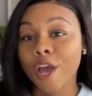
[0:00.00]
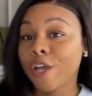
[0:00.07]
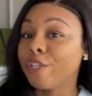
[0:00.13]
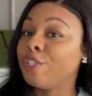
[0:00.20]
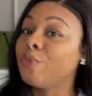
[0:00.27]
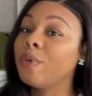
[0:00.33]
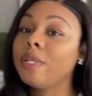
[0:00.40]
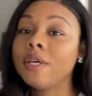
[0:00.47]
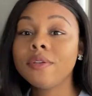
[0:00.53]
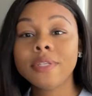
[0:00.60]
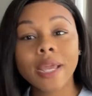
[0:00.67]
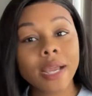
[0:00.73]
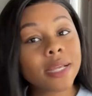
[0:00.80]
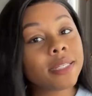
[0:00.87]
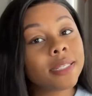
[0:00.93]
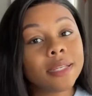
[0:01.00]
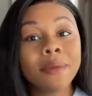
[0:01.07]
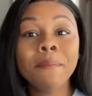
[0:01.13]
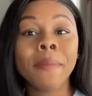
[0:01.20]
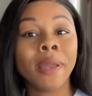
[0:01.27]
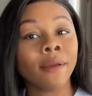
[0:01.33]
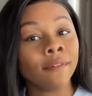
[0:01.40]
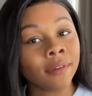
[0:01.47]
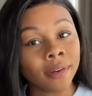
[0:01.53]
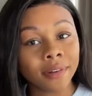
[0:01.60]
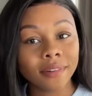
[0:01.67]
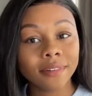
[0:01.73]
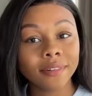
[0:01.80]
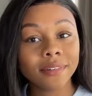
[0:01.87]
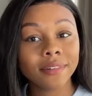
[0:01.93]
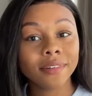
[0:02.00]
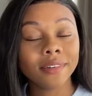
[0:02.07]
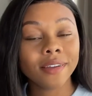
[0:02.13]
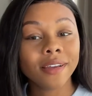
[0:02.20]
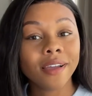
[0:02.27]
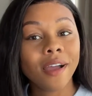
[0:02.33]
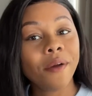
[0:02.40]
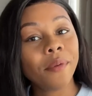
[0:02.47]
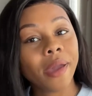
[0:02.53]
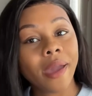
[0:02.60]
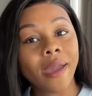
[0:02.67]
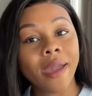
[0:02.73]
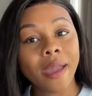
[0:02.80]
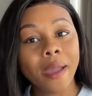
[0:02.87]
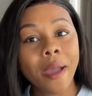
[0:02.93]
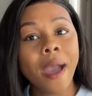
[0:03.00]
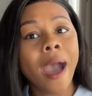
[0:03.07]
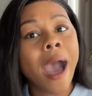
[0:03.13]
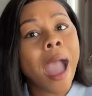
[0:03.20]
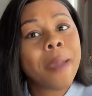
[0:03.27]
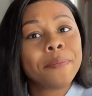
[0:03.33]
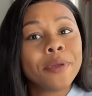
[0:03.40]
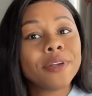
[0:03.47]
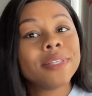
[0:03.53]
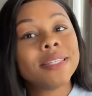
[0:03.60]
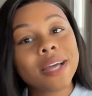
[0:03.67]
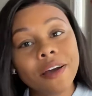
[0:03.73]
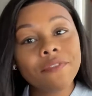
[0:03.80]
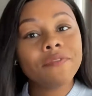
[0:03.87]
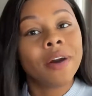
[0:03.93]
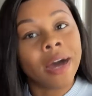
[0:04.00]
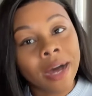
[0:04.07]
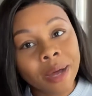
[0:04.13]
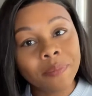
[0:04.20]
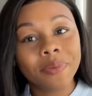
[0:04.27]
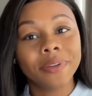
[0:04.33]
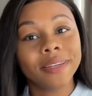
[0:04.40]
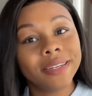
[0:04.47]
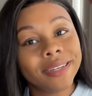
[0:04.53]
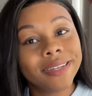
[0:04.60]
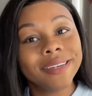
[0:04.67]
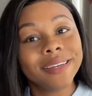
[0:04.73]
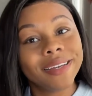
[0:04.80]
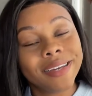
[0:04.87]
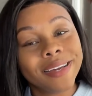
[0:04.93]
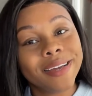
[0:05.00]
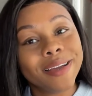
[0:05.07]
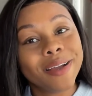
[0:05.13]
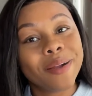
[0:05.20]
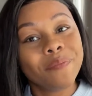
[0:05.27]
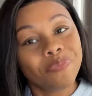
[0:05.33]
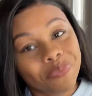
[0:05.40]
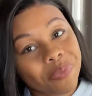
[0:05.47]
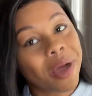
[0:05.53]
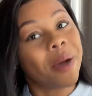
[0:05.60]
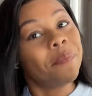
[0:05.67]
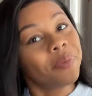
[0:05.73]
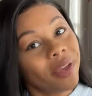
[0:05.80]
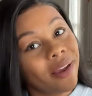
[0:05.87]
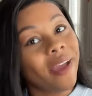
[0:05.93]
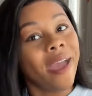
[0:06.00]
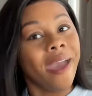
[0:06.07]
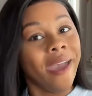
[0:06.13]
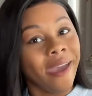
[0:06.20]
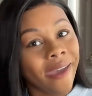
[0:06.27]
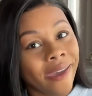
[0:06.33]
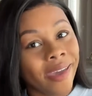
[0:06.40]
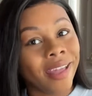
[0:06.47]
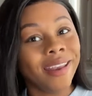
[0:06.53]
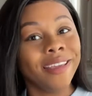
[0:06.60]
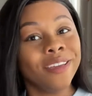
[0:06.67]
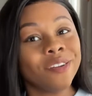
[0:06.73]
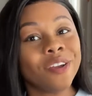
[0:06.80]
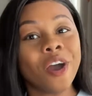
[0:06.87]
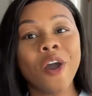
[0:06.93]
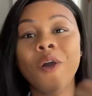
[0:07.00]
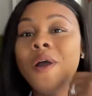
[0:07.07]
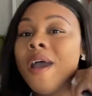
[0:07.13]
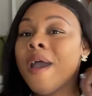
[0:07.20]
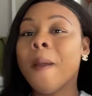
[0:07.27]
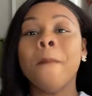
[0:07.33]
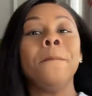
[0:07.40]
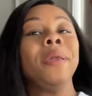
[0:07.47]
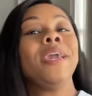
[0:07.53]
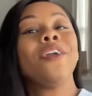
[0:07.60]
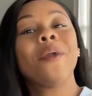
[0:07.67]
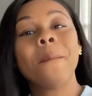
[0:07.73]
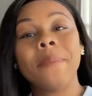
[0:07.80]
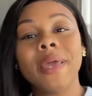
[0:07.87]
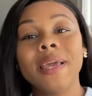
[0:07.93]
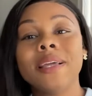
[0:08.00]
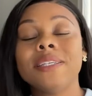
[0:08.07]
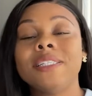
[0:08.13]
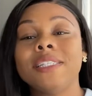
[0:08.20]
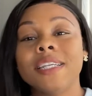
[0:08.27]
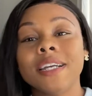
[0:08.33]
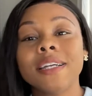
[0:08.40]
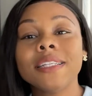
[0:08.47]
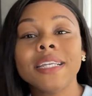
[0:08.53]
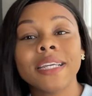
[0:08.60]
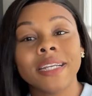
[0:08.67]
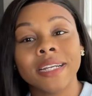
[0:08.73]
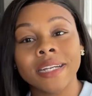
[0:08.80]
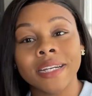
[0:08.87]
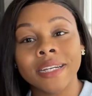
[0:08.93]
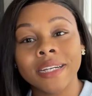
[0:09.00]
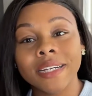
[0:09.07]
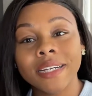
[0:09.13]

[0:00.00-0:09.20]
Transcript: Do a little dance in the mirror, okay? Hype yourself up. Pump your head, be your biggest cheerleader.